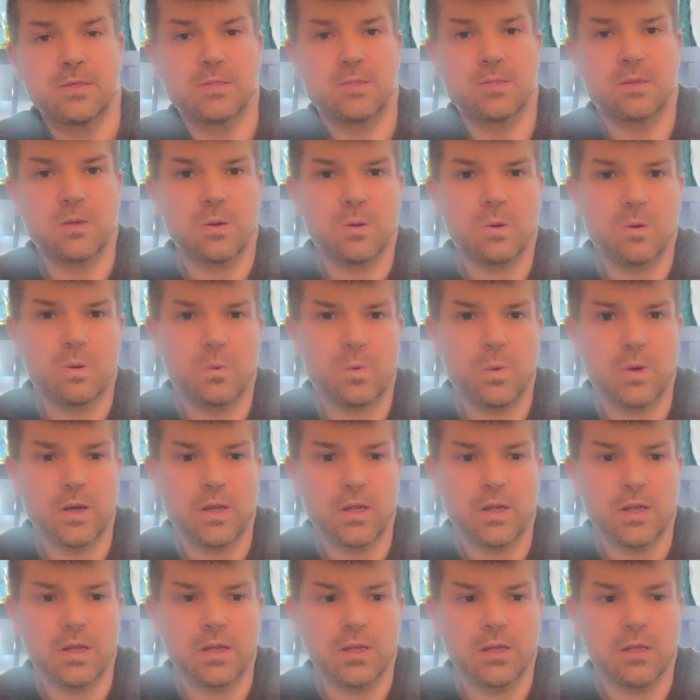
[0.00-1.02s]
So when
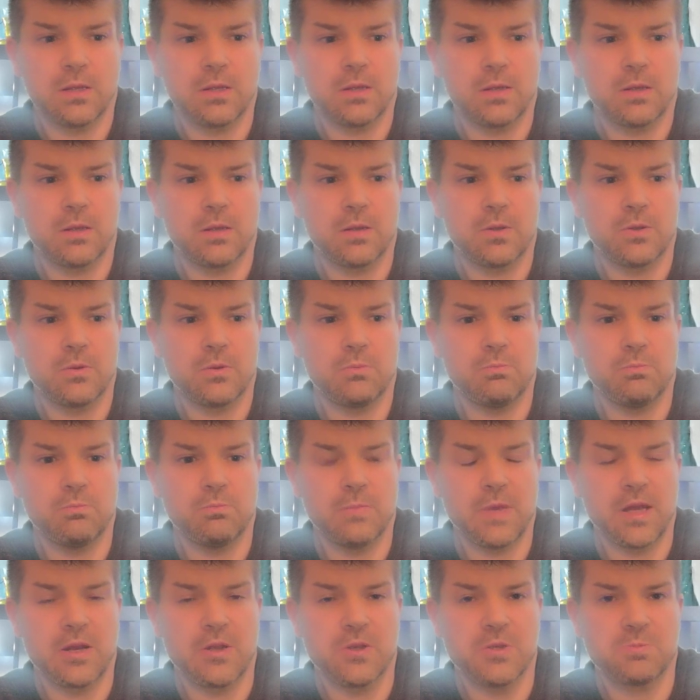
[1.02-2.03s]
a
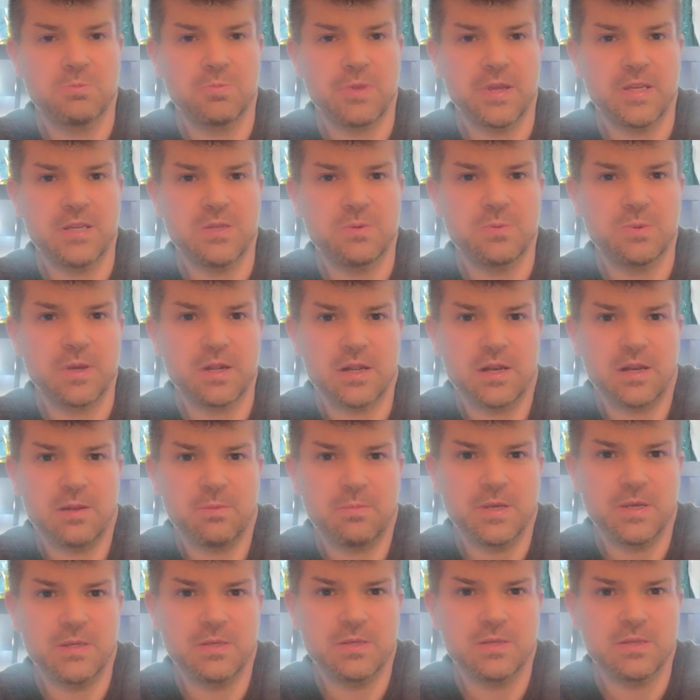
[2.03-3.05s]
metals place went out of
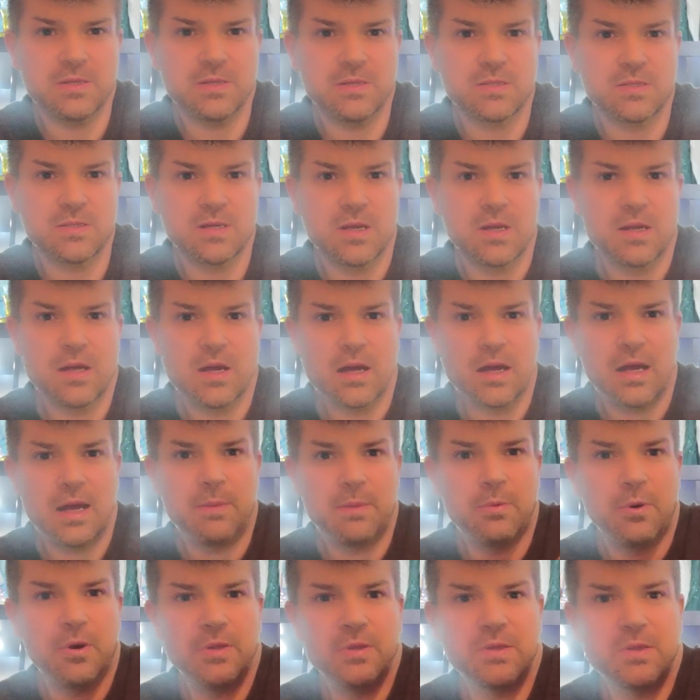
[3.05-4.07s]
business, I
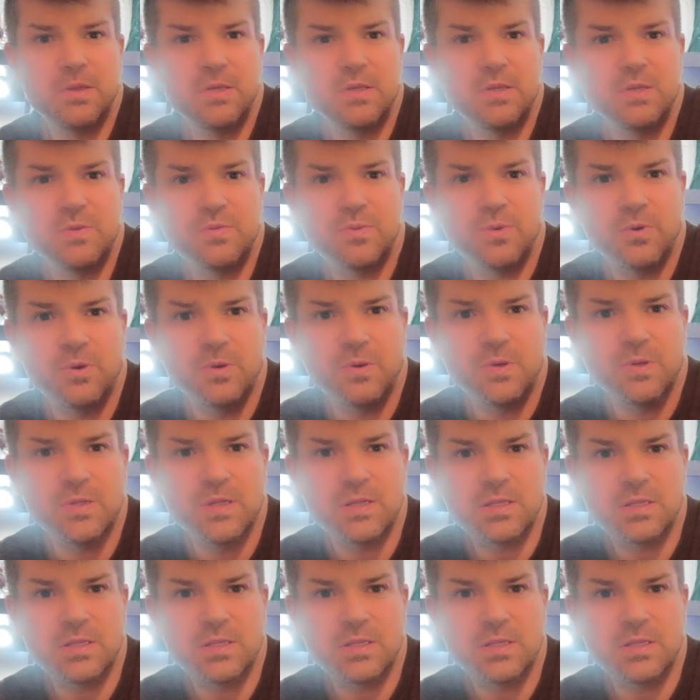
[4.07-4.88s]
bought this for $6,